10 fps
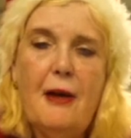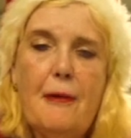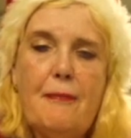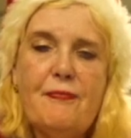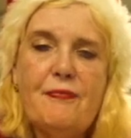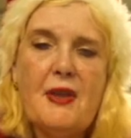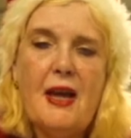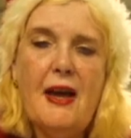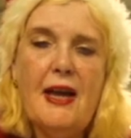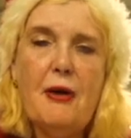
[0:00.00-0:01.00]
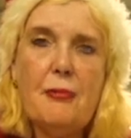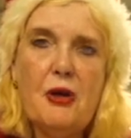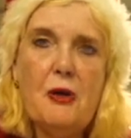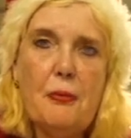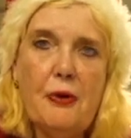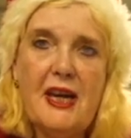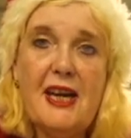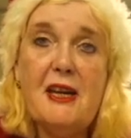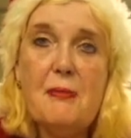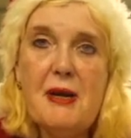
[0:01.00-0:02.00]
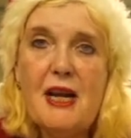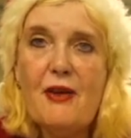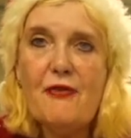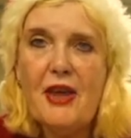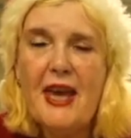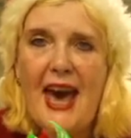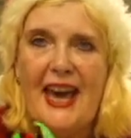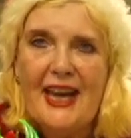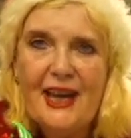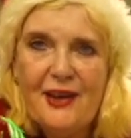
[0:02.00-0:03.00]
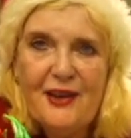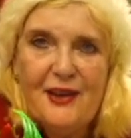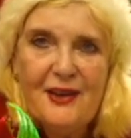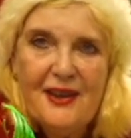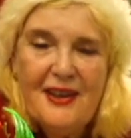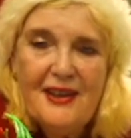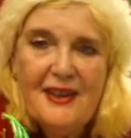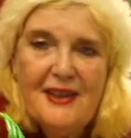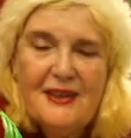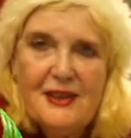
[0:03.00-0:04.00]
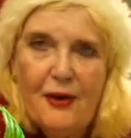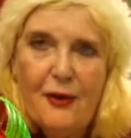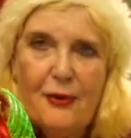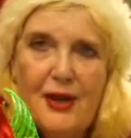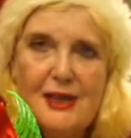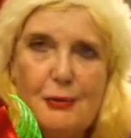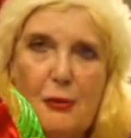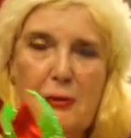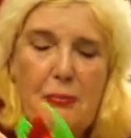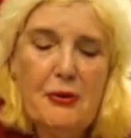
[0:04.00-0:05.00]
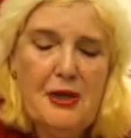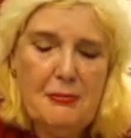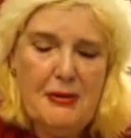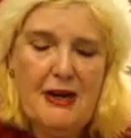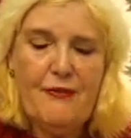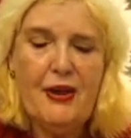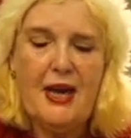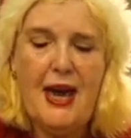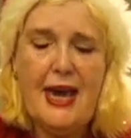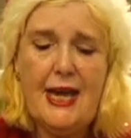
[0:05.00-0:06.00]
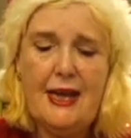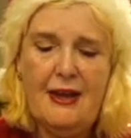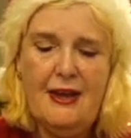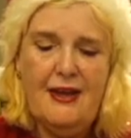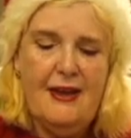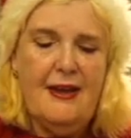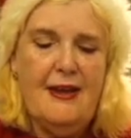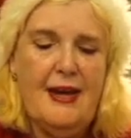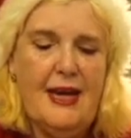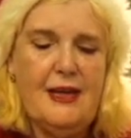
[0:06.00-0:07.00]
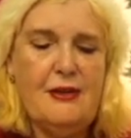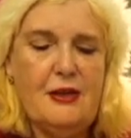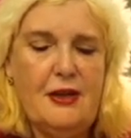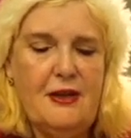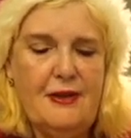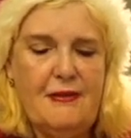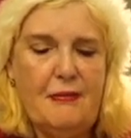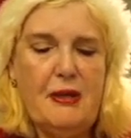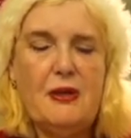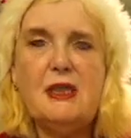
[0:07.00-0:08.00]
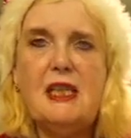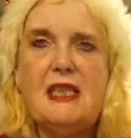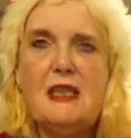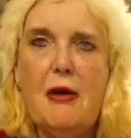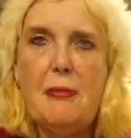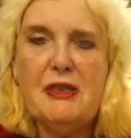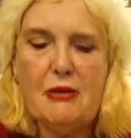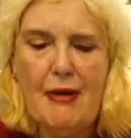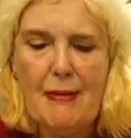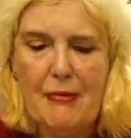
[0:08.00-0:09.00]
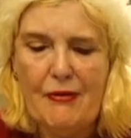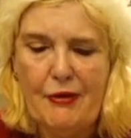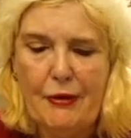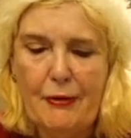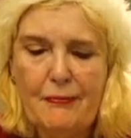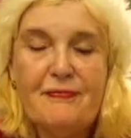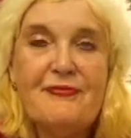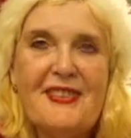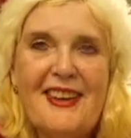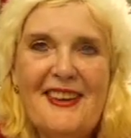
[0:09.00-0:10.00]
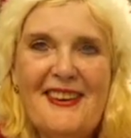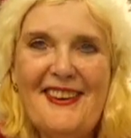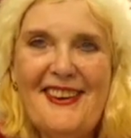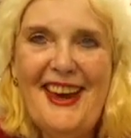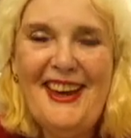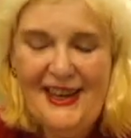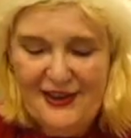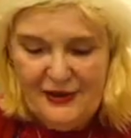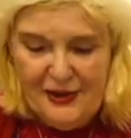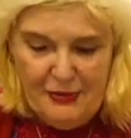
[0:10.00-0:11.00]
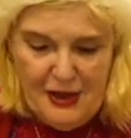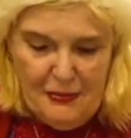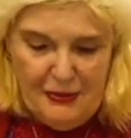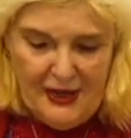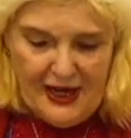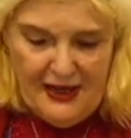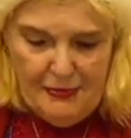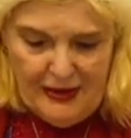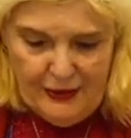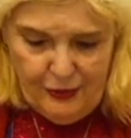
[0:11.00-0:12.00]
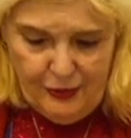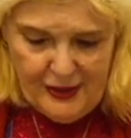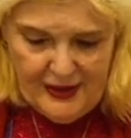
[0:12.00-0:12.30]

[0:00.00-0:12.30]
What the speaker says: and I'm going to put it in the middle of the cake. So that's what we're putting in the middle of the cake, and because it's Simon's grandmother. Okay, so we're going to put that in the middle.